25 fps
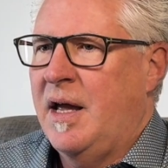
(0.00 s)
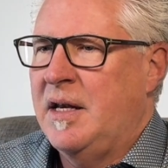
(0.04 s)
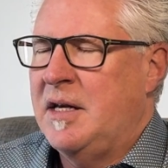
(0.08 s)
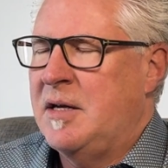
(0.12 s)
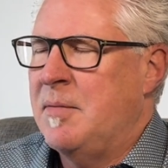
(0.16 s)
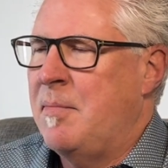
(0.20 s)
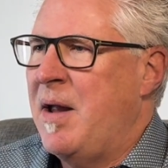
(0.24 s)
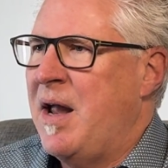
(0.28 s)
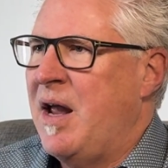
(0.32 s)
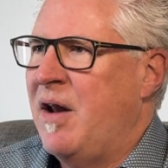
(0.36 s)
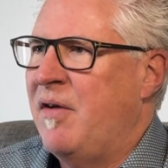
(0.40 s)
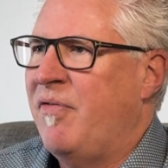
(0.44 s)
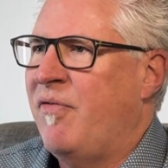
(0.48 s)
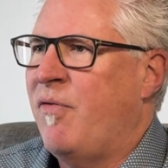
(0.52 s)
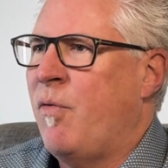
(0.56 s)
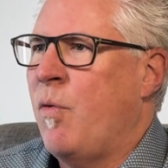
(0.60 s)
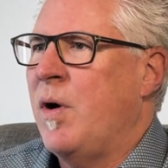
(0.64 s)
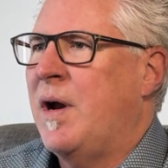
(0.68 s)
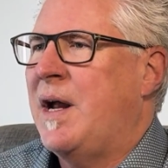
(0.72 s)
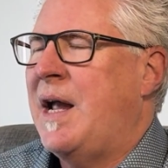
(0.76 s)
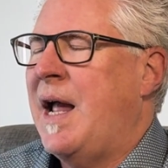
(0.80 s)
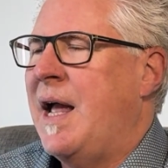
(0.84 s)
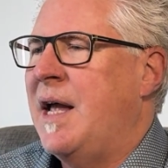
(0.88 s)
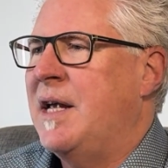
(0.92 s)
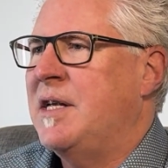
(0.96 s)
demand
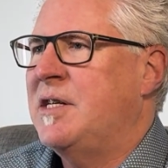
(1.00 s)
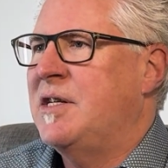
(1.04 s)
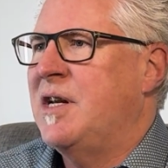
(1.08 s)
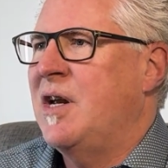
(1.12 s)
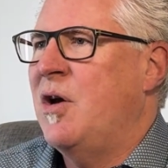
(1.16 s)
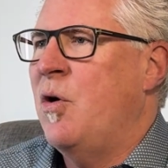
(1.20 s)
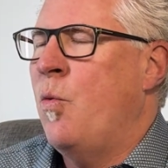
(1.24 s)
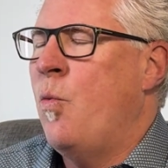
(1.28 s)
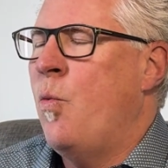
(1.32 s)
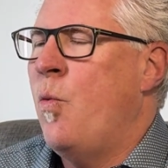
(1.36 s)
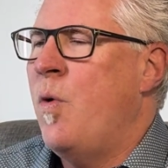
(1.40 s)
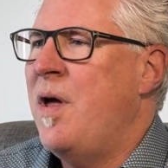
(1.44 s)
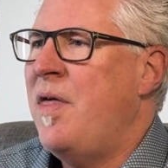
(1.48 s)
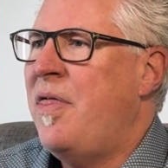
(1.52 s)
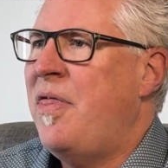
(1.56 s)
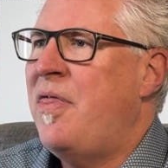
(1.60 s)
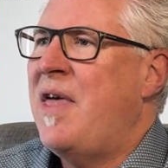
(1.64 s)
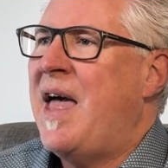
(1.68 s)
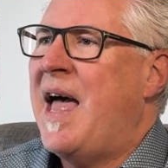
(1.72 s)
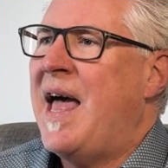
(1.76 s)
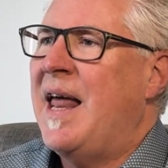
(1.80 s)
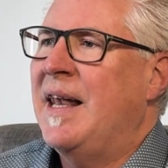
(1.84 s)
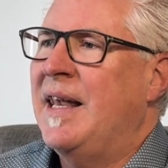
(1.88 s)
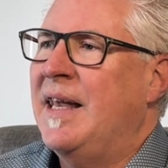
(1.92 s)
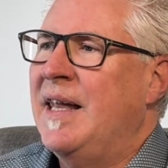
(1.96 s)
forecasting with
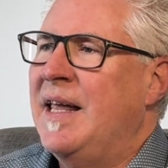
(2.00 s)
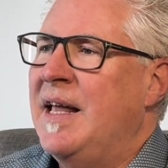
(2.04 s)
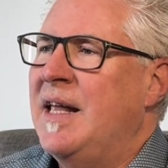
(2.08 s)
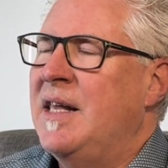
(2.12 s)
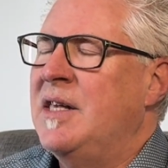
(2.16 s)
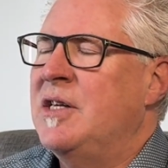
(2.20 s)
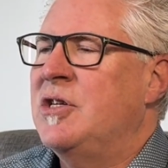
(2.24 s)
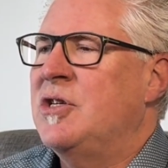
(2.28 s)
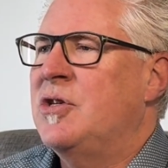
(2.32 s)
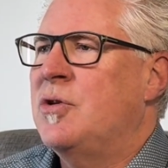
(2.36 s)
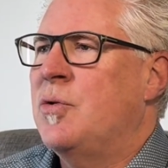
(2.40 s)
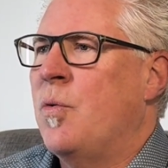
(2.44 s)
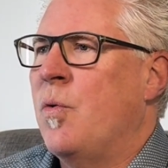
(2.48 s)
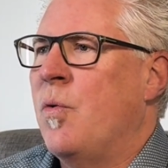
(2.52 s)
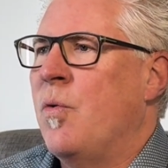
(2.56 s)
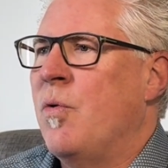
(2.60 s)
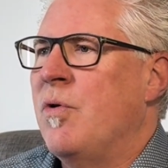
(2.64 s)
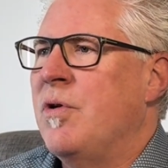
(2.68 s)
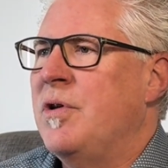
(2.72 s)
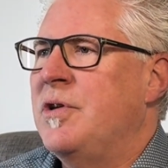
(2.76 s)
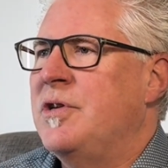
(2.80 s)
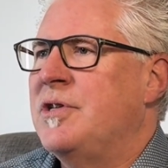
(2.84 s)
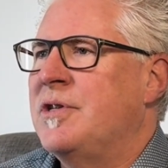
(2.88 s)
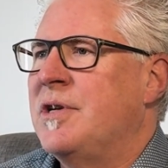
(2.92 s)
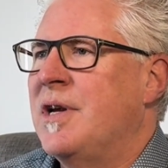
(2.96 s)
that lens
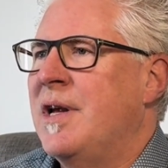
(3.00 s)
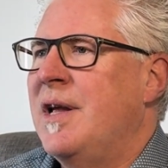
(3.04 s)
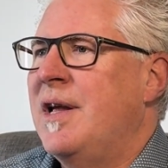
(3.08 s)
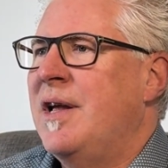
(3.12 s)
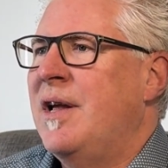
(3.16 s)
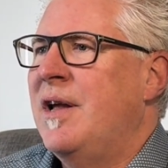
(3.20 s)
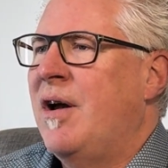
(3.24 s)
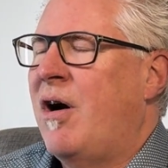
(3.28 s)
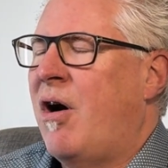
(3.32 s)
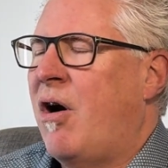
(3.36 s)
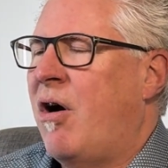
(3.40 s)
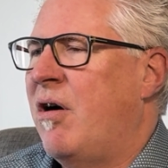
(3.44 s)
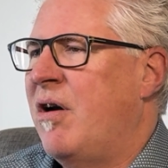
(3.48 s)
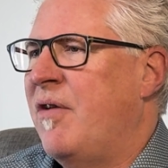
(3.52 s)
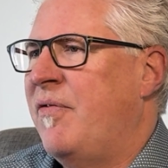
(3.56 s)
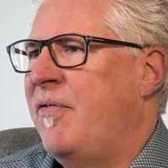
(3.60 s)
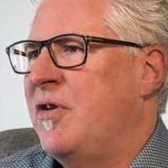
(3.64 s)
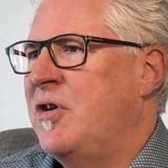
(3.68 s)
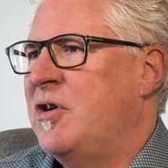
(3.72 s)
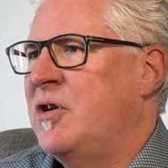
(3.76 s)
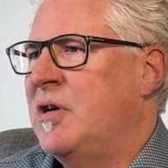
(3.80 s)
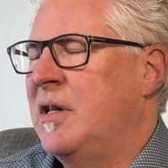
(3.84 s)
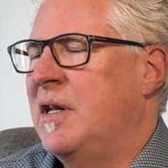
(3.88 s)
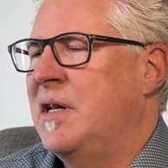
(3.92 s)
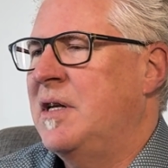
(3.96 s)
towards
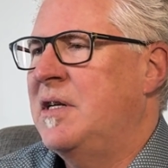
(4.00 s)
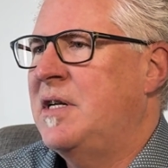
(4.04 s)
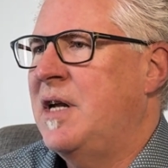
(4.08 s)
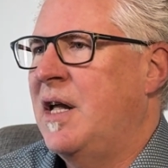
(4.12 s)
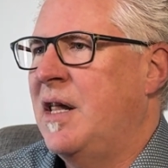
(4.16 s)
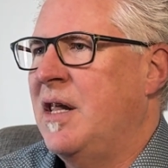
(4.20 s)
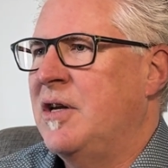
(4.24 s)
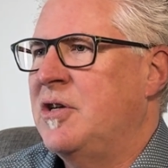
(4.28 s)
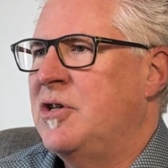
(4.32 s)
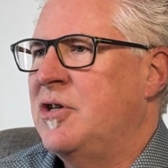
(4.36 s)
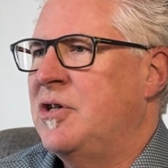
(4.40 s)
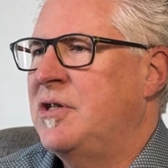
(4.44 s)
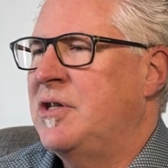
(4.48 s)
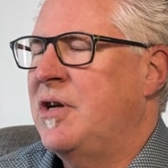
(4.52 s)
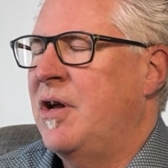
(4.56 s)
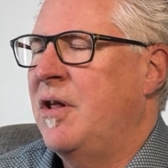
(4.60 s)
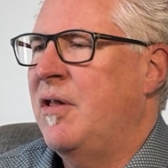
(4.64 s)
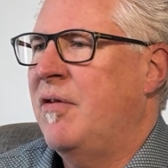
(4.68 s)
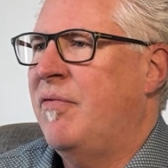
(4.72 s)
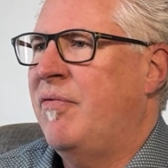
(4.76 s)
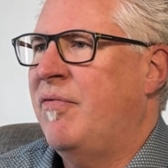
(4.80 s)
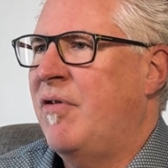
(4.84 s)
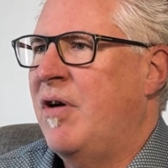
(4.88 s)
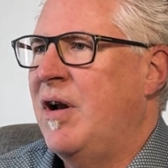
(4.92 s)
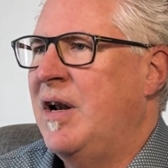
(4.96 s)
artificial intelligence on
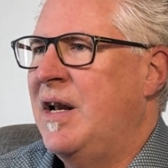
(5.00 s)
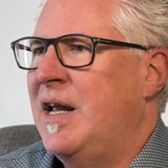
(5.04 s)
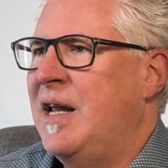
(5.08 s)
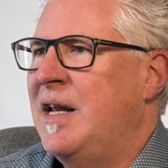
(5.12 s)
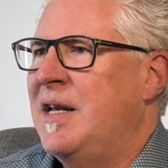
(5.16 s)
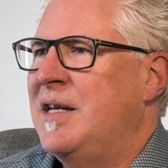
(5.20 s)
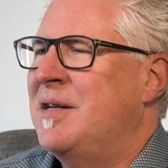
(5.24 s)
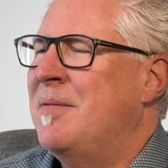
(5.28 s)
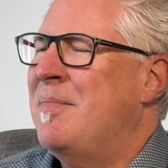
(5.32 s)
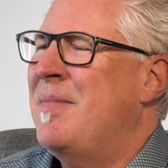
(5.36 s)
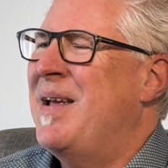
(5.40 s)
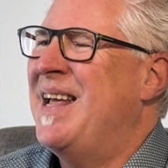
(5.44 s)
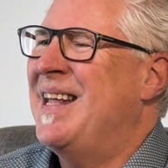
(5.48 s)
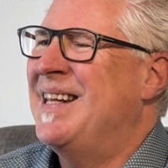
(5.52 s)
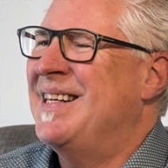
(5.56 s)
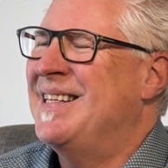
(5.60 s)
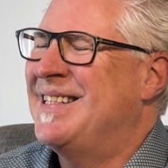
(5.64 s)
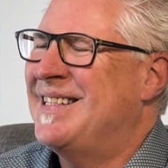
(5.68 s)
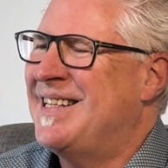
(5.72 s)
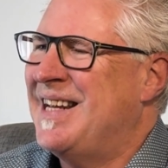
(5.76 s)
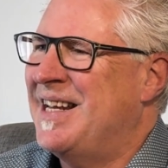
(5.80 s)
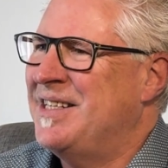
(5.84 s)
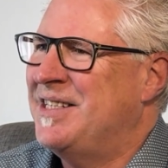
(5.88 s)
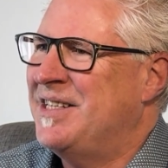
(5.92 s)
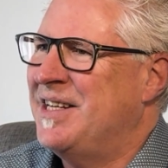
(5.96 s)
the front end, demand
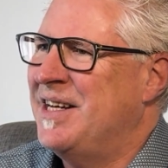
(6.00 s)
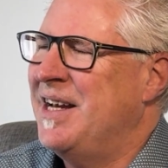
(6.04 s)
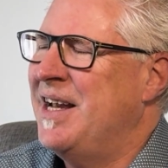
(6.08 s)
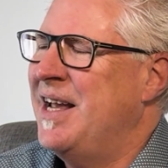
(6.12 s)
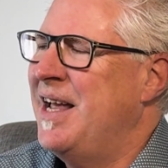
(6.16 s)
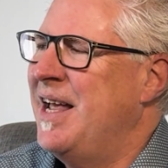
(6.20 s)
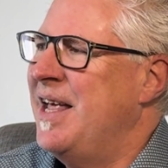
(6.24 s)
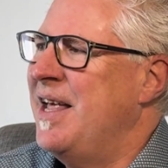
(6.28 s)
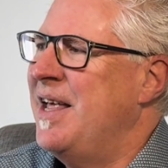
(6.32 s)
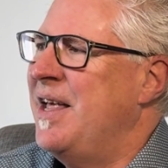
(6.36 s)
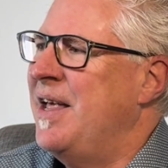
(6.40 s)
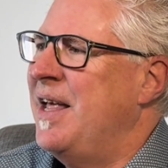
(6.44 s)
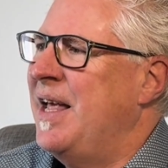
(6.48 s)
sensing.